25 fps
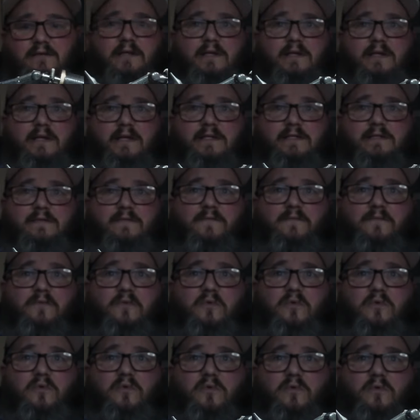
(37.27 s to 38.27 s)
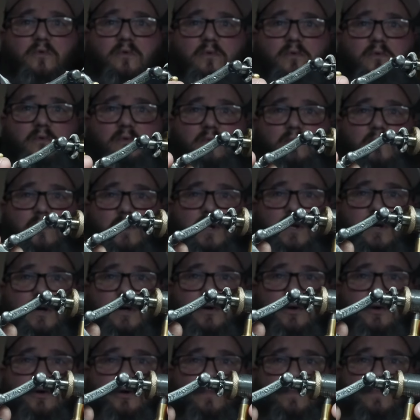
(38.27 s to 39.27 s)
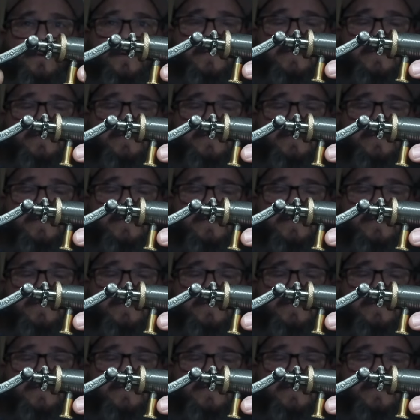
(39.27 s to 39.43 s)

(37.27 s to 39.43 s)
it is full 100%